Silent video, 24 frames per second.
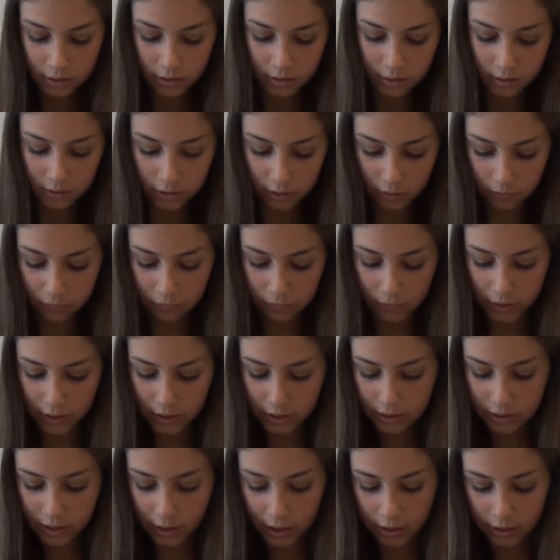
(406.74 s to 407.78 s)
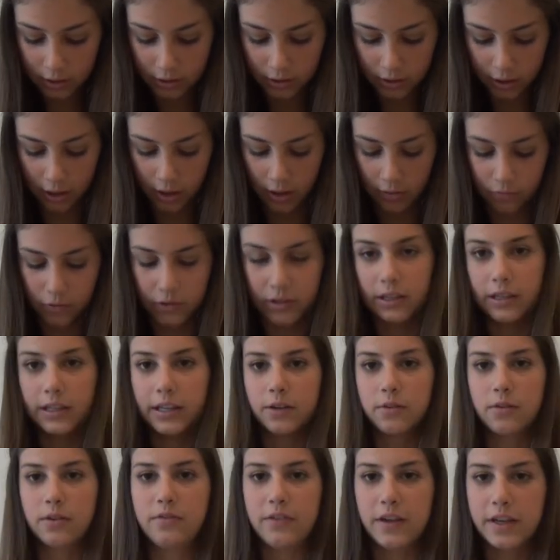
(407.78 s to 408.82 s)
So first I'll start off with
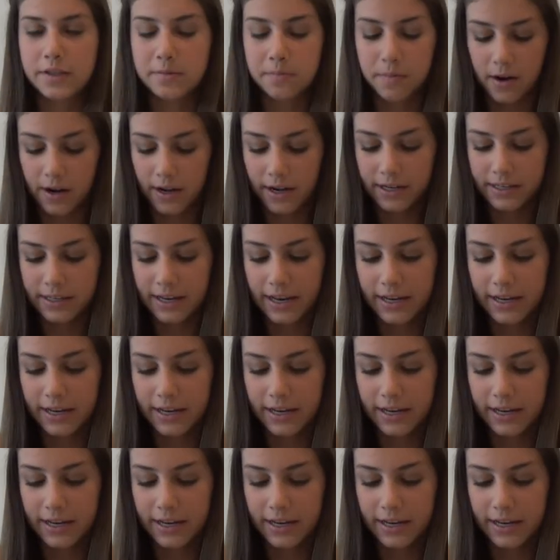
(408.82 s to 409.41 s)
liquid face product,